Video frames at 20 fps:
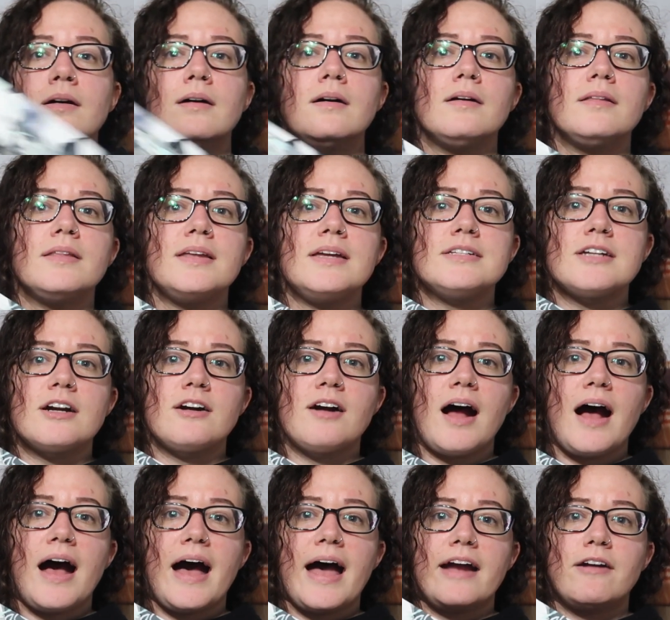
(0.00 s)
These are a
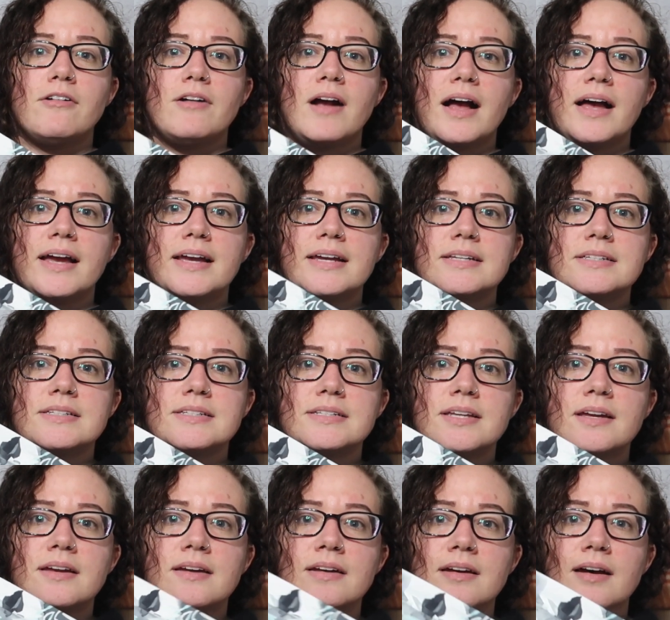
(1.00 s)
high-rise,
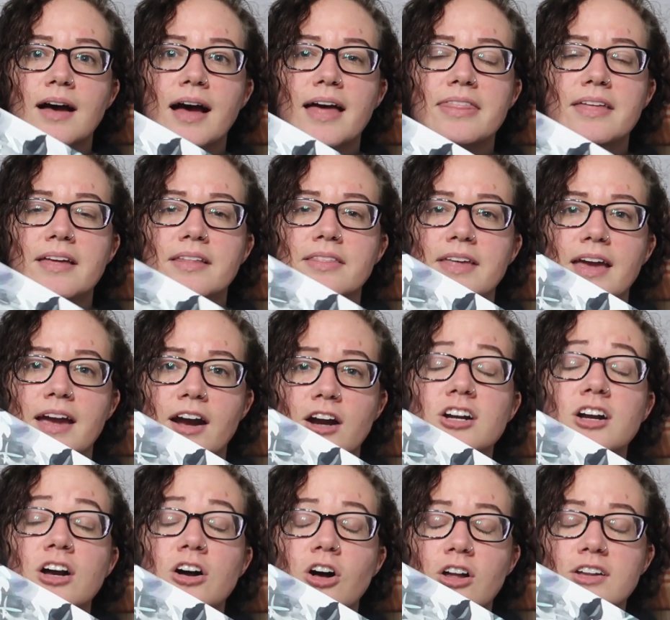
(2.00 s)
I think they
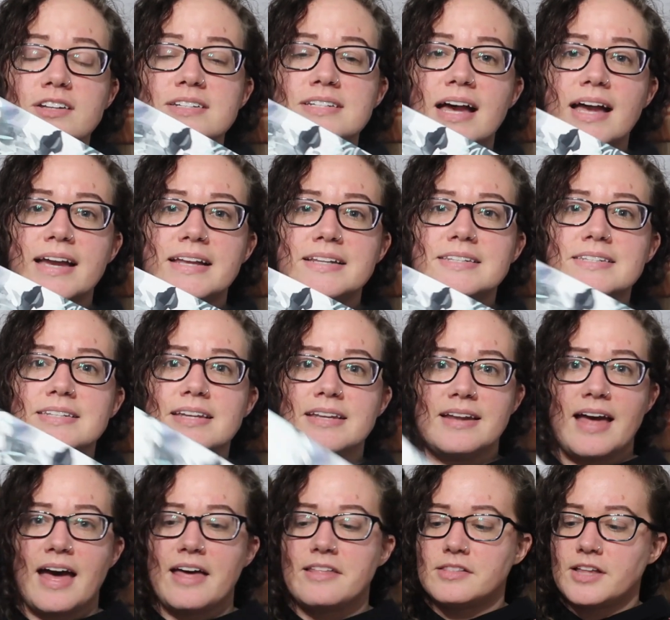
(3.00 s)
are called tights
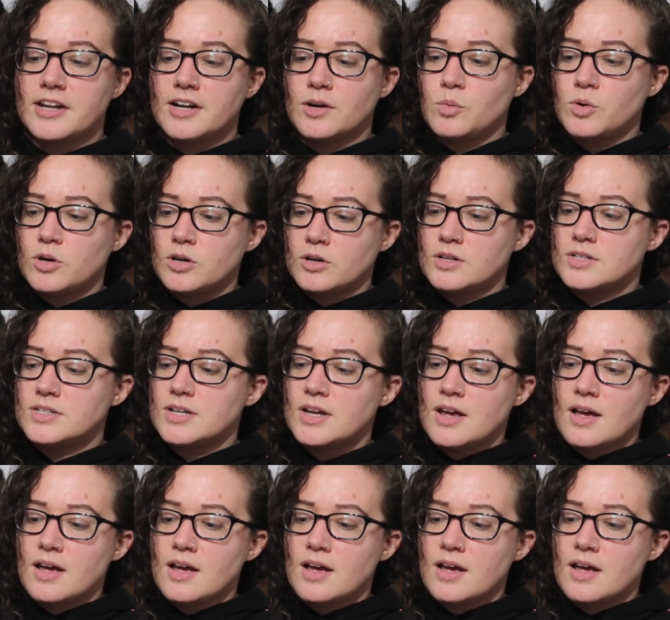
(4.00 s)
in Athleta world.